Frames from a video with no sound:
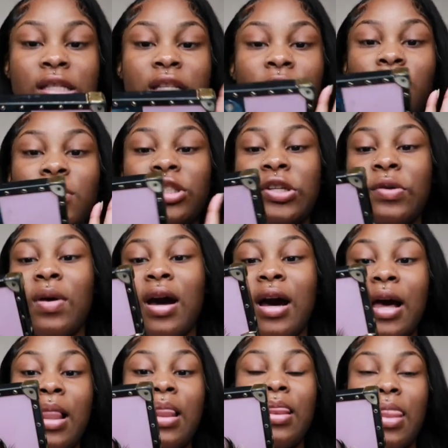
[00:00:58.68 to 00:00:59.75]
So once you
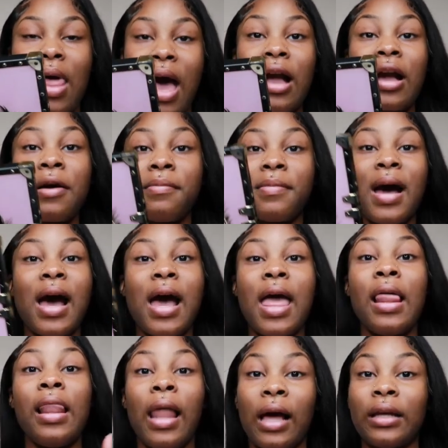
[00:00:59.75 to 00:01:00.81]
unlock my
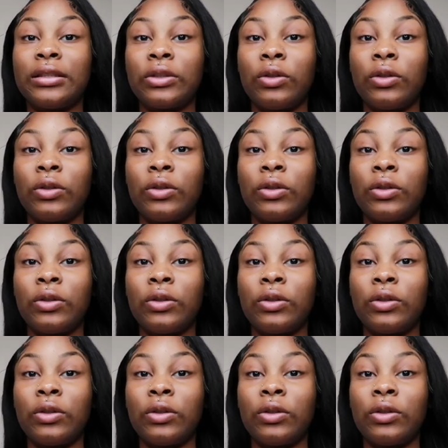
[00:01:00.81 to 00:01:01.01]
lock